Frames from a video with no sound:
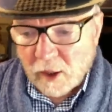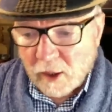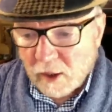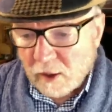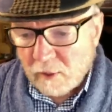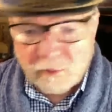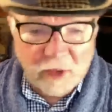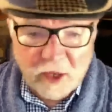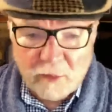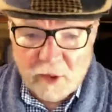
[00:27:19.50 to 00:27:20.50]
uh,
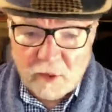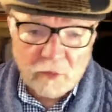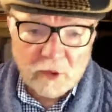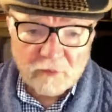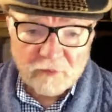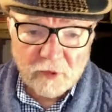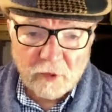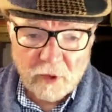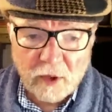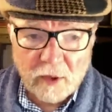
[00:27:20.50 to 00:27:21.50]
maybe we could
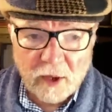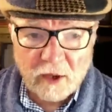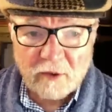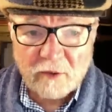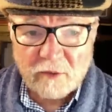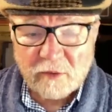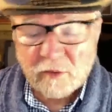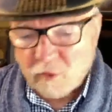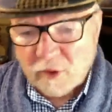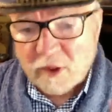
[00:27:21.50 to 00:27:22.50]
figure out how to.
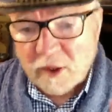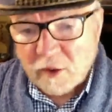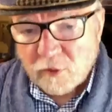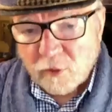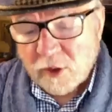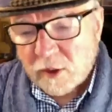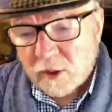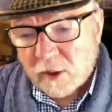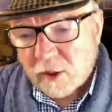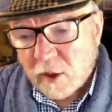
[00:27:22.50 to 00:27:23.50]
One thing I was working
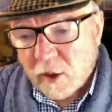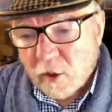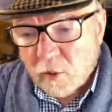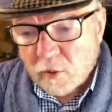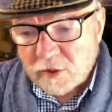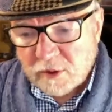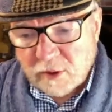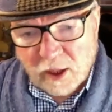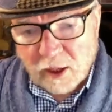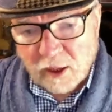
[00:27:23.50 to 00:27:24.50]
on was
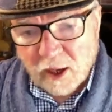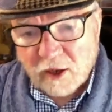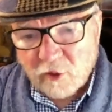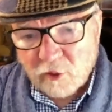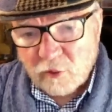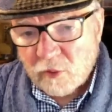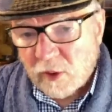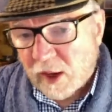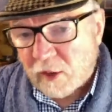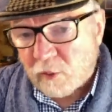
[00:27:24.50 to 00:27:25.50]
how to
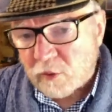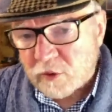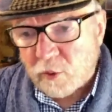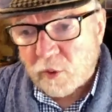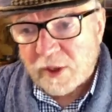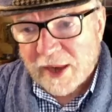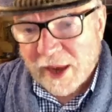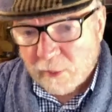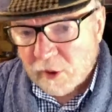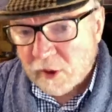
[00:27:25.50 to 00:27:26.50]
how would you
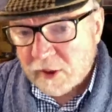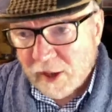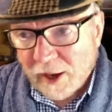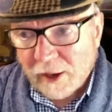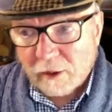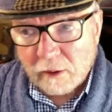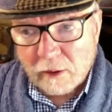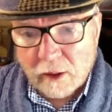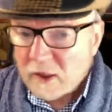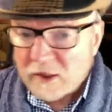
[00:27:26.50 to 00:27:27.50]
enamel a dial?
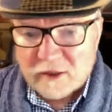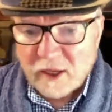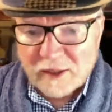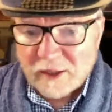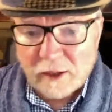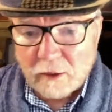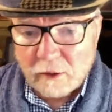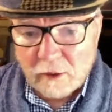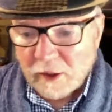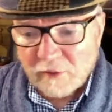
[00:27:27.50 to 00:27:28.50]
It's not that
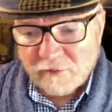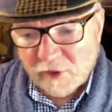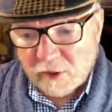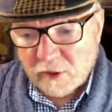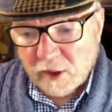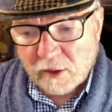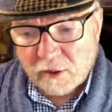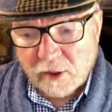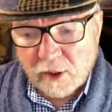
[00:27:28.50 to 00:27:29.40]
hard. I found out.